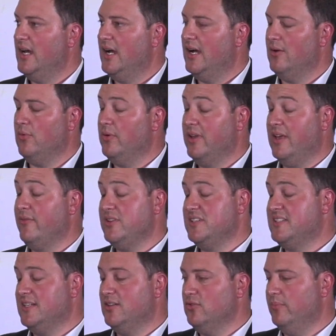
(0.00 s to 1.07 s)
or every
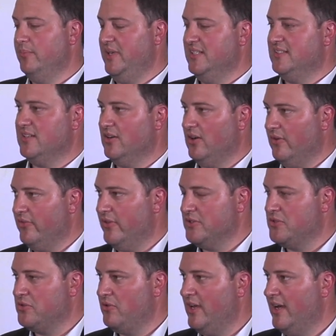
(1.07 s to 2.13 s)
single meter of those
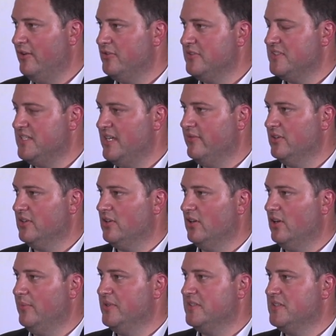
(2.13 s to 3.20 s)
307
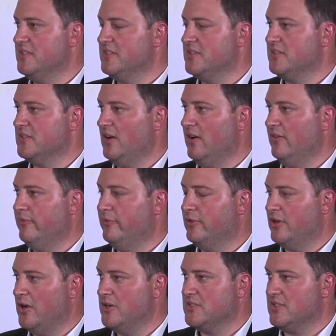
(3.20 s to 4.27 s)
kilometers of
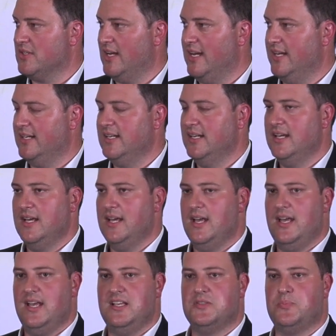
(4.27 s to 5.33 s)
coastline
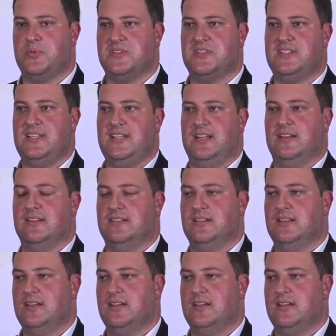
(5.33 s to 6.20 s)
is pristine.